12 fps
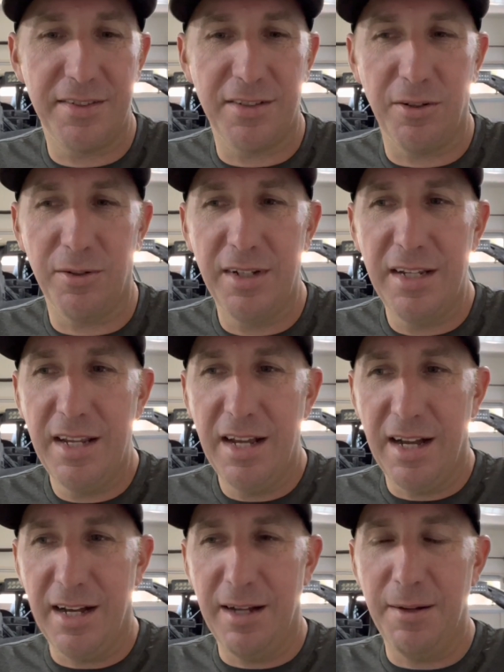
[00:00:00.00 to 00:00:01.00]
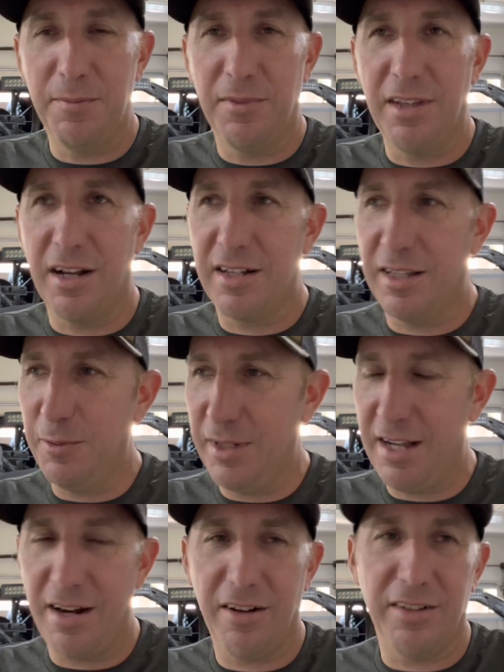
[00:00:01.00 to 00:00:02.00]
So luckily we
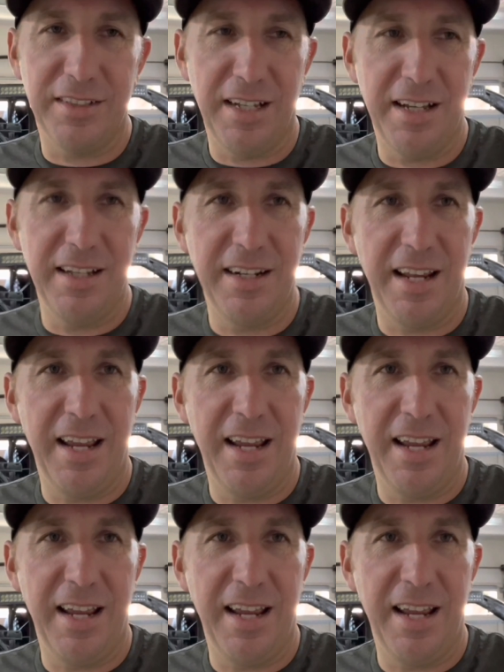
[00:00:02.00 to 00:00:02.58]
got it all done,